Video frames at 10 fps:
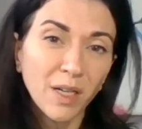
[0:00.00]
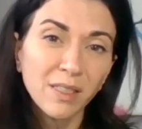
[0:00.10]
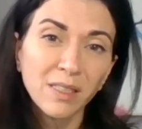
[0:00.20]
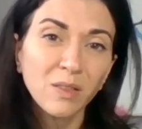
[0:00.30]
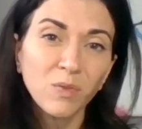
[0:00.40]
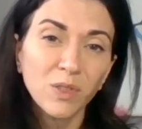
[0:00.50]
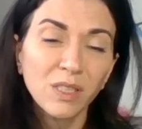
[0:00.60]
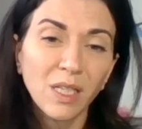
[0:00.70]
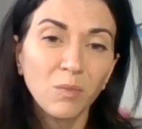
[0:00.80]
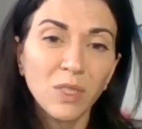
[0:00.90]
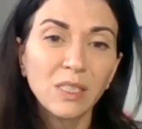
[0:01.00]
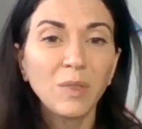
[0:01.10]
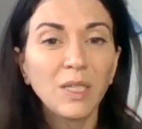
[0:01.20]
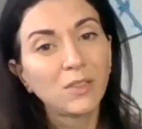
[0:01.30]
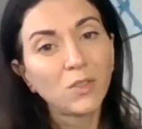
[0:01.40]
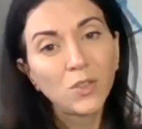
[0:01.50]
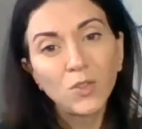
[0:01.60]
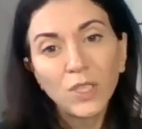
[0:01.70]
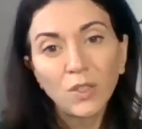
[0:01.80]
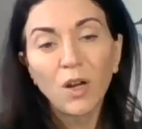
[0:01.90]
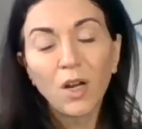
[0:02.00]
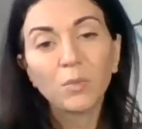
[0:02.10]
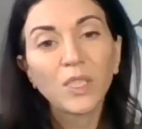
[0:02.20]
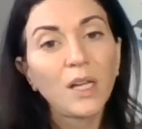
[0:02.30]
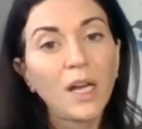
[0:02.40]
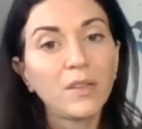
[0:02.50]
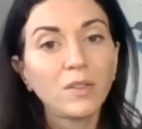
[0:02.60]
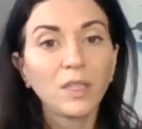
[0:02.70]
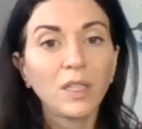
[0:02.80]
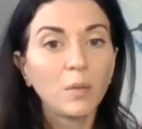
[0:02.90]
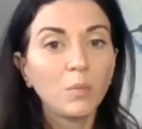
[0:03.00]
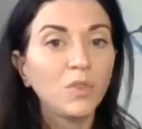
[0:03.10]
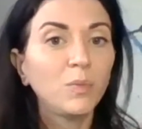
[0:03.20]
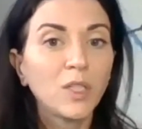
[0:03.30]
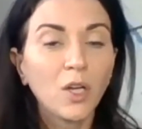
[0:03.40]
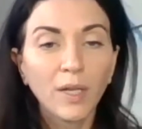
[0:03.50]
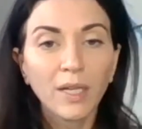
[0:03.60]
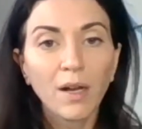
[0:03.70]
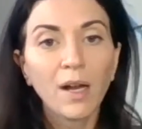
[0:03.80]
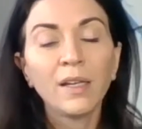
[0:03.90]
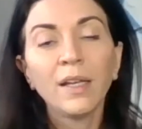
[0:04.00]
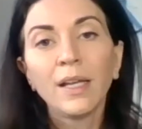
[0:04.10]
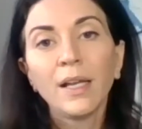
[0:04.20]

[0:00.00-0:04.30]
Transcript: honestly, for same reason, because you're using your arms a lot and there's a lot of movement going on.